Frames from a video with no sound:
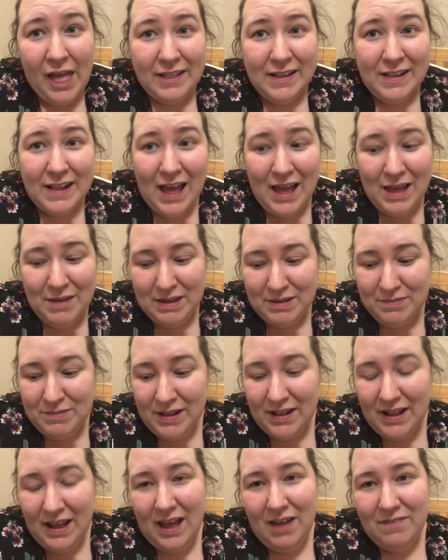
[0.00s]
and then I am
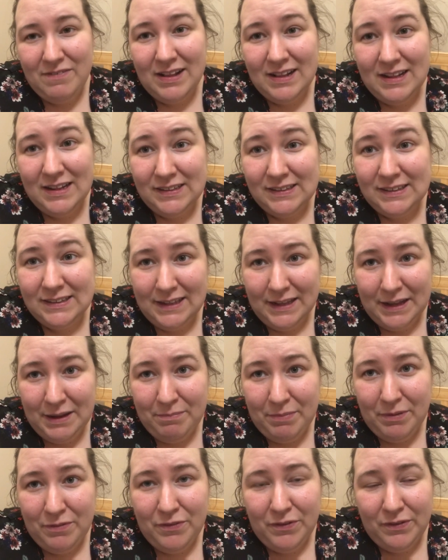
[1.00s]
going to have a little
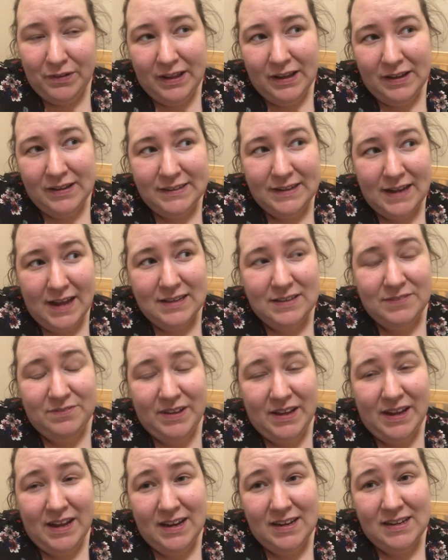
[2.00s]
sleep before Leo's next
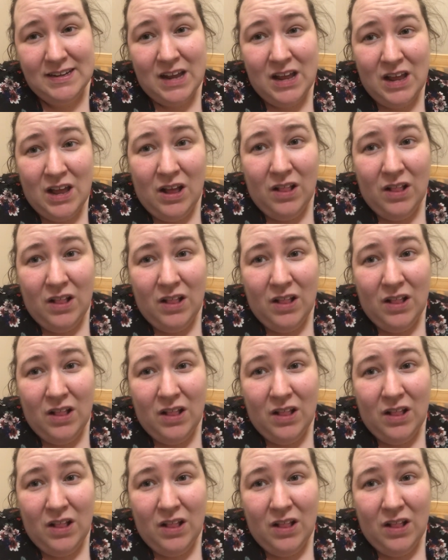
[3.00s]
feed.